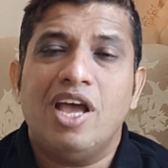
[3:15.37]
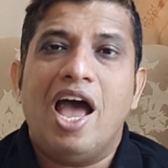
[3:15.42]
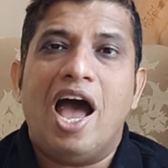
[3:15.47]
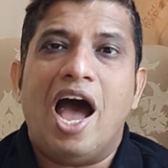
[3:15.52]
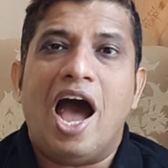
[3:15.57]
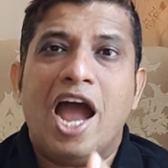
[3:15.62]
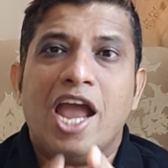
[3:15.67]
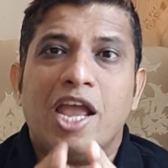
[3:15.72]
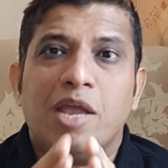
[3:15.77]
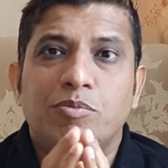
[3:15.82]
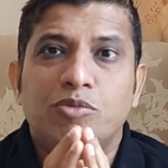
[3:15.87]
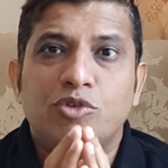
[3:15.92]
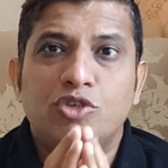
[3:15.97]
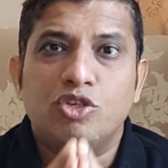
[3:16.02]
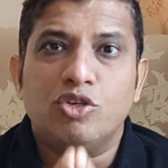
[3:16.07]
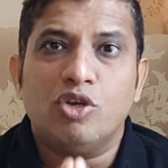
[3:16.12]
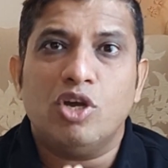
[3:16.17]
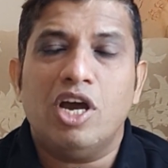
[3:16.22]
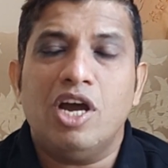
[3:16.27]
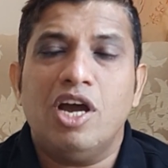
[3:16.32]
I am
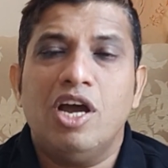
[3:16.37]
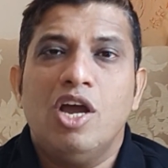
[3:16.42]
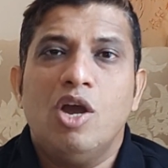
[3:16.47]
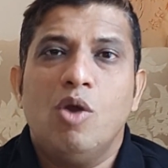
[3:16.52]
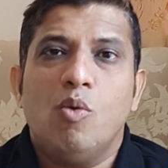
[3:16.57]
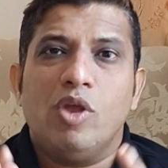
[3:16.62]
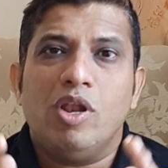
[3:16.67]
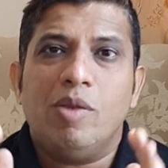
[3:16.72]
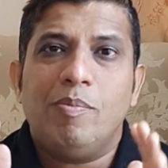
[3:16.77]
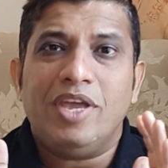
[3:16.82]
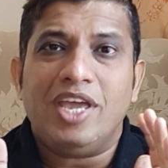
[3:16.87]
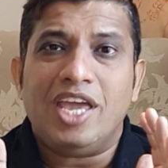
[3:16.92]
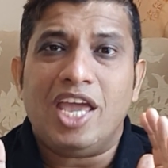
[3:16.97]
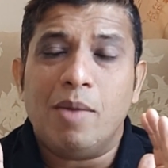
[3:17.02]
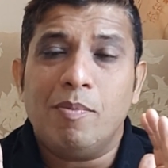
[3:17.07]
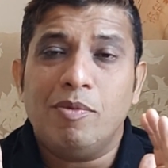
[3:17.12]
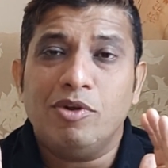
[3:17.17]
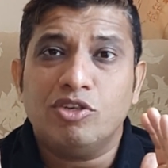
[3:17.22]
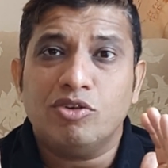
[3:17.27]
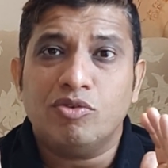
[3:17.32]
sure we'll be
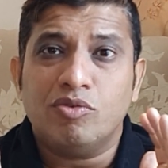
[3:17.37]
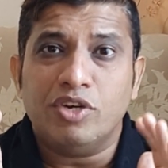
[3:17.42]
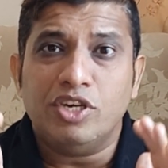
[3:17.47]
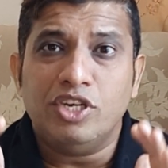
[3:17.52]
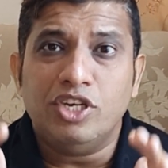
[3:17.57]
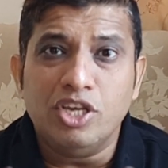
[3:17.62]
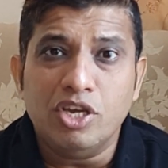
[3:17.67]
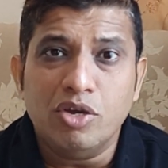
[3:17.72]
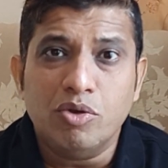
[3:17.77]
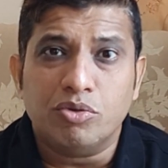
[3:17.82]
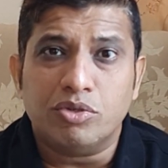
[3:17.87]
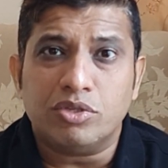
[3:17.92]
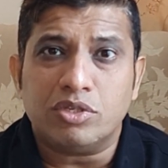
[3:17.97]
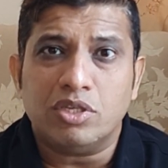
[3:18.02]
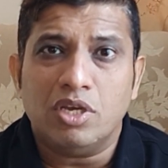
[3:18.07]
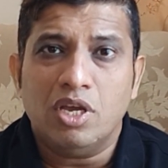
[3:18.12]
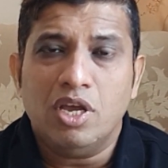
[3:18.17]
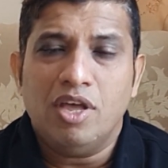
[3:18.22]
able to reduce